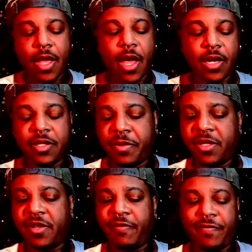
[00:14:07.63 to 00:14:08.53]
How does this
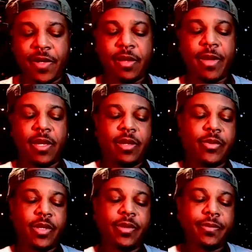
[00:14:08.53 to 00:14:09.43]
person feel about
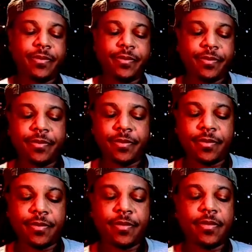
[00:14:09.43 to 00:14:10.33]
Libra?
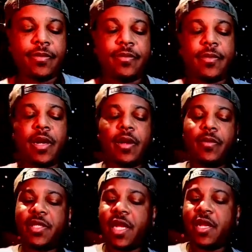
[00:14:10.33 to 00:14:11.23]
All
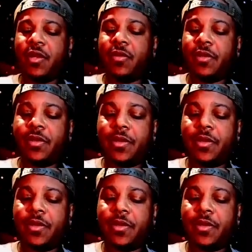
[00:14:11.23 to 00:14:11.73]
right, we're taking you.